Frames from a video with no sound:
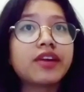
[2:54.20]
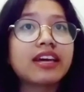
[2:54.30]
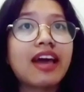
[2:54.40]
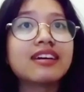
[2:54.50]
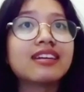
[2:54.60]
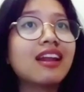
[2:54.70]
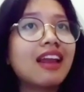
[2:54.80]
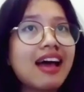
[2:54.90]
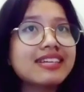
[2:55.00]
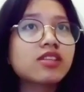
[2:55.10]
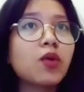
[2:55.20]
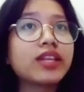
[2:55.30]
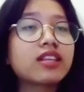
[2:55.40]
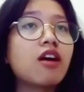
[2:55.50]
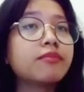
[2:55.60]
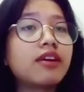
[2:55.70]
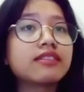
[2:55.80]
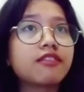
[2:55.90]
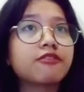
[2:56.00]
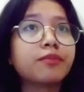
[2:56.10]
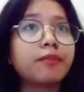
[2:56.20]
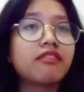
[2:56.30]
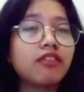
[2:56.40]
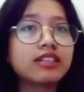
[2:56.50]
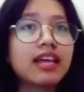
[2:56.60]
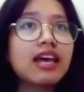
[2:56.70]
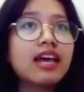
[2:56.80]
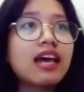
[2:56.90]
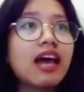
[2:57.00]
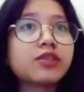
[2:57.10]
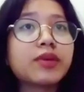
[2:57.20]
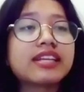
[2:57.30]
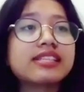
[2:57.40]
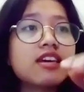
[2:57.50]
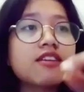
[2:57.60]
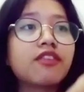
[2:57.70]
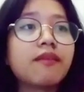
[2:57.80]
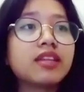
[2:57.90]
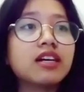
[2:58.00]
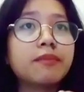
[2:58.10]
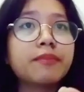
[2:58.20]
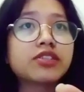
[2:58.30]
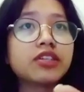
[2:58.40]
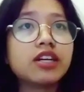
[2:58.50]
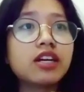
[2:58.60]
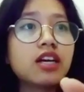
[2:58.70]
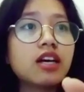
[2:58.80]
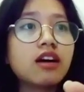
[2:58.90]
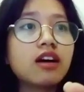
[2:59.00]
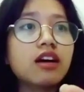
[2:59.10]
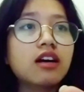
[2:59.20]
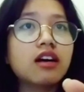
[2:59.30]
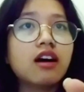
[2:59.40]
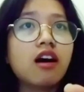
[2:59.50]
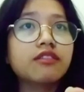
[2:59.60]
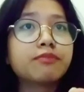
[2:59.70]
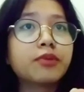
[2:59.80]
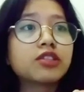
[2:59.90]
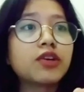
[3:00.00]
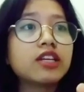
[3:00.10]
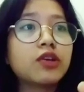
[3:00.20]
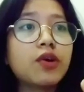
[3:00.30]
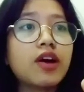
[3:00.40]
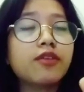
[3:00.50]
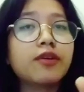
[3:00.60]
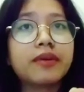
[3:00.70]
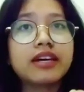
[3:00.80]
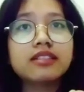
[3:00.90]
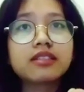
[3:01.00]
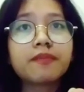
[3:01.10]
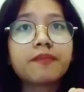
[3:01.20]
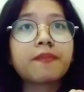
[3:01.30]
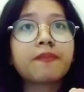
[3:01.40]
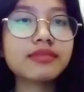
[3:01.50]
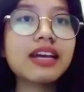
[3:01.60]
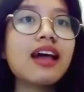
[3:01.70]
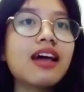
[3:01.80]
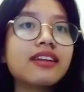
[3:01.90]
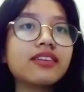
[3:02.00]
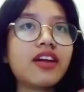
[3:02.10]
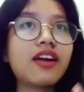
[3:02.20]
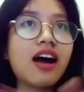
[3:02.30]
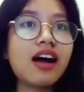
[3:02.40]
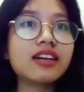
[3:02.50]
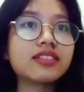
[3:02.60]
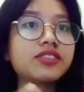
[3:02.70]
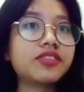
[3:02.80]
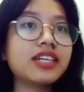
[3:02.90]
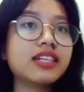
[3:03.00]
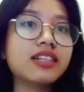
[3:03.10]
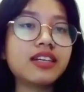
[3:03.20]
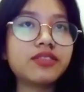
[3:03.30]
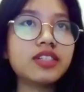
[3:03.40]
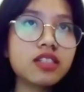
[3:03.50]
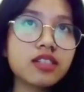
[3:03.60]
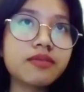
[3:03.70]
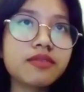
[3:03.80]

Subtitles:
can analyze with comparative method. As we can see from the picture of Proto-Indo-European, there are three languages